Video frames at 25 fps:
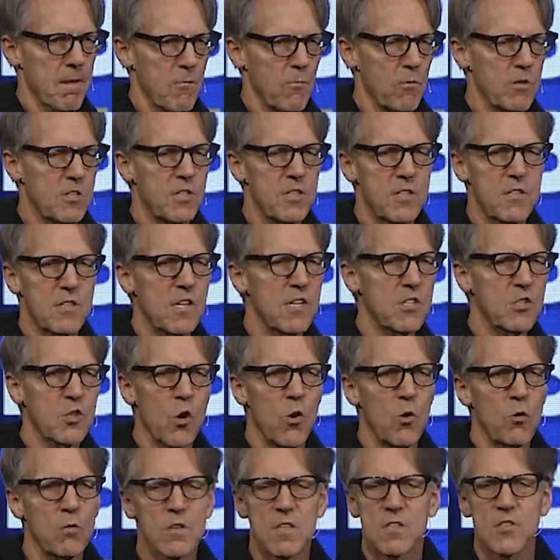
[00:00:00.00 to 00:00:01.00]
which is as
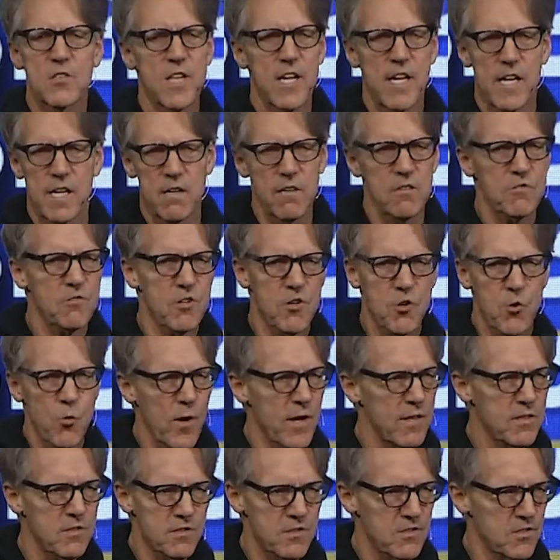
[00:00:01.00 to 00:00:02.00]
old as the hills and
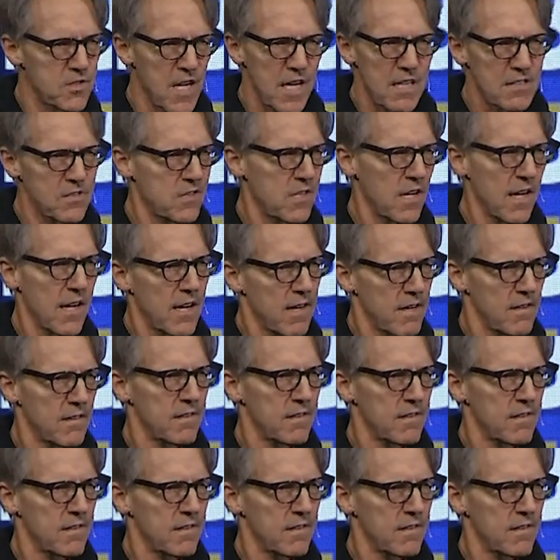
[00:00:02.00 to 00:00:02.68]
twice as dusty.